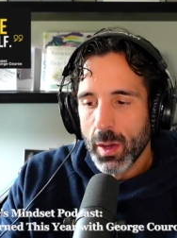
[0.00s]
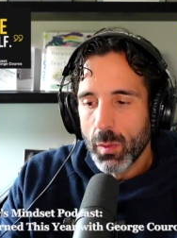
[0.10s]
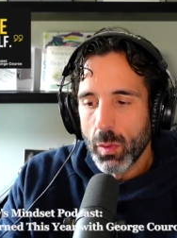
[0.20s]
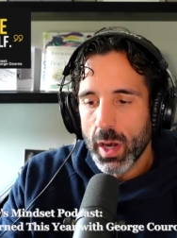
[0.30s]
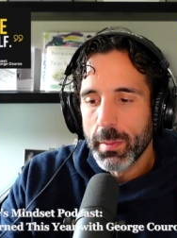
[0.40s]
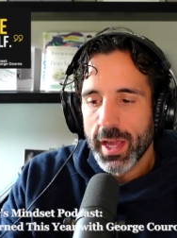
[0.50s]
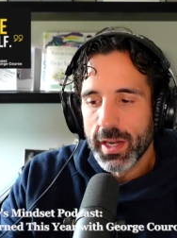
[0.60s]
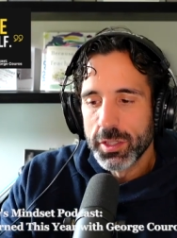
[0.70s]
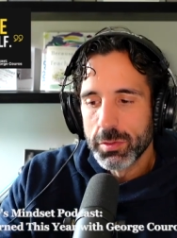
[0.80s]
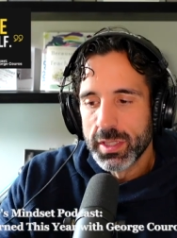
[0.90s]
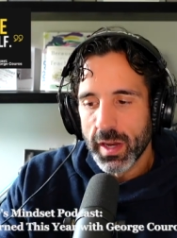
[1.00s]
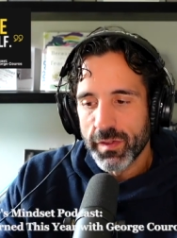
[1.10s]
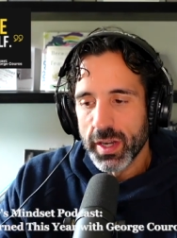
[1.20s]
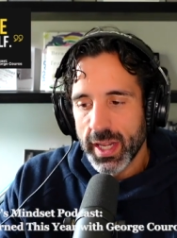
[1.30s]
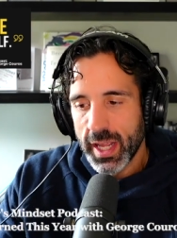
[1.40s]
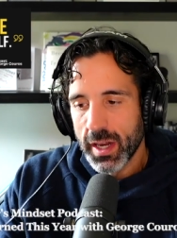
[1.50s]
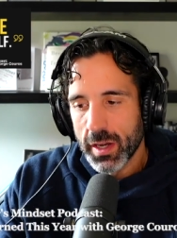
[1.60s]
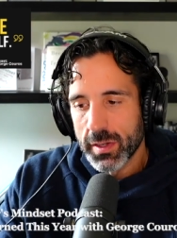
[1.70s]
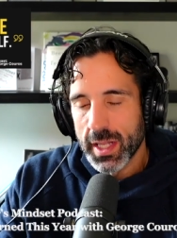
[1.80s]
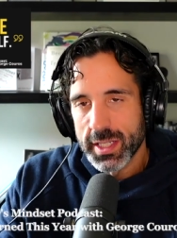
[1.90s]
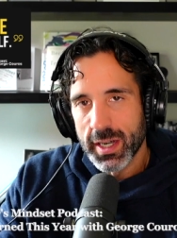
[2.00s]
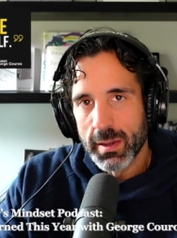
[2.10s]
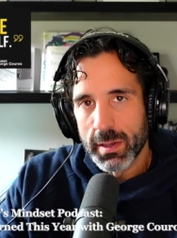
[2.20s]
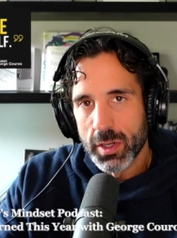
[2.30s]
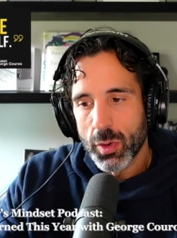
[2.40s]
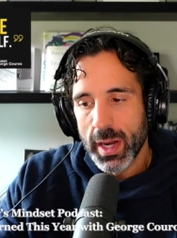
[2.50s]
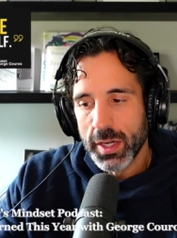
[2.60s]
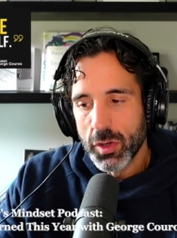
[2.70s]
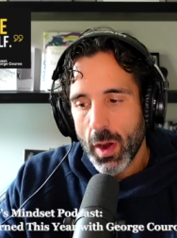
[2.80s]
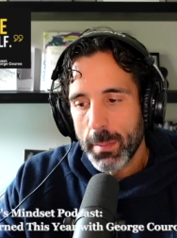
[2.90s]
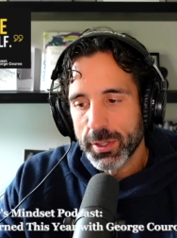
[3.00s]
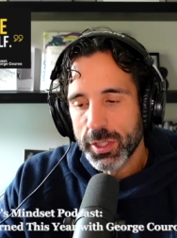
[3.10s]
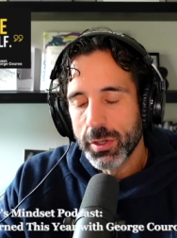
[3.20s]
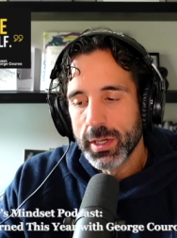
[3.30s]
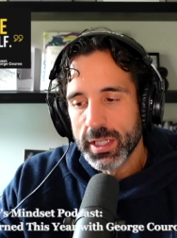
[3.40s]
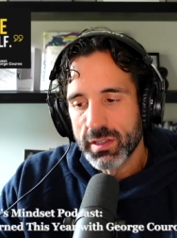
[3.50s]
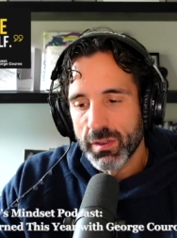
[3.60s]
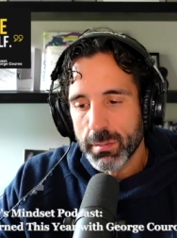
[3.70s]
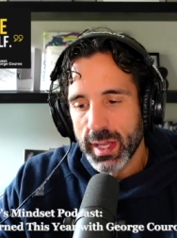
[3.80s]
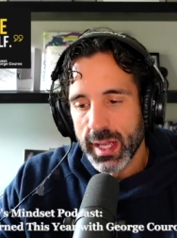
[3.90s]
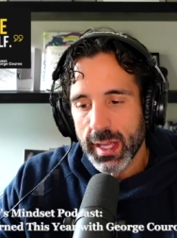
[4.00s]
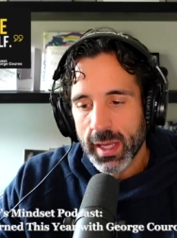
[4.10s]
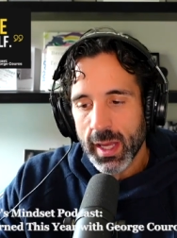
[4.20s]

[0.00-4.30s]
am I going to do different here that's going to create new opportunities for me